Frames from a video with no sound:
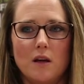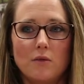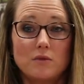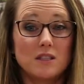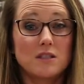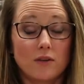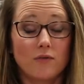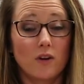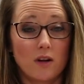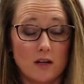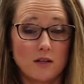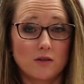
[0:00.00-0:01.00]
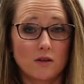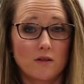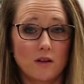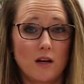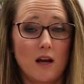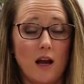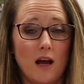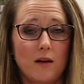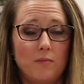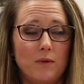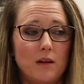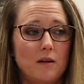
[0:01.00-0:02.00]
it was a different Easter than it
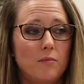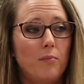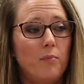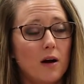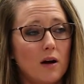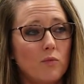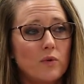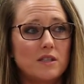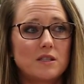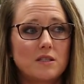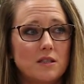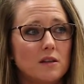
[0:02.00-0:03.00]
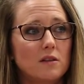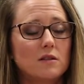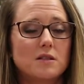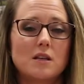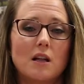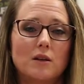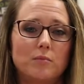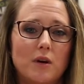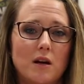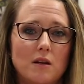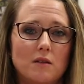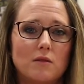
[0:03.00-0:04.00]
had been, but we still
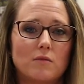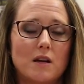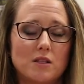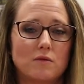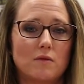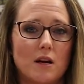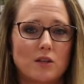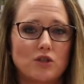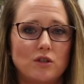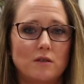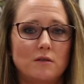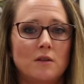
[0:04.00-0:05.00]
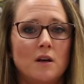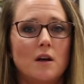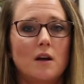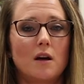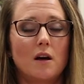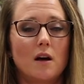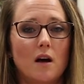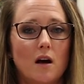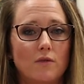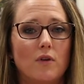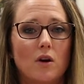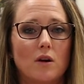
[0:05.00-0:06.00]
celebrated the resurrection
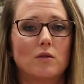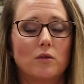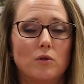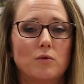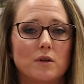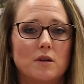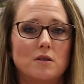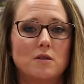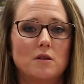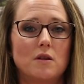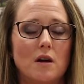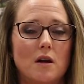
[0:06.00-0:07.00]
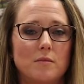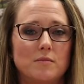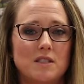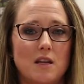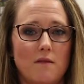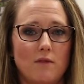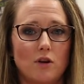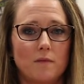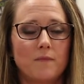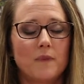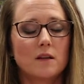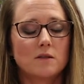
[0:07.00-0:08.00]
of our Lord and Savior.
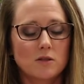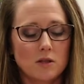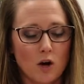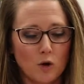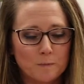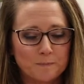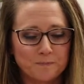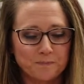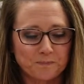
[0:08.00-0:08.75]
So,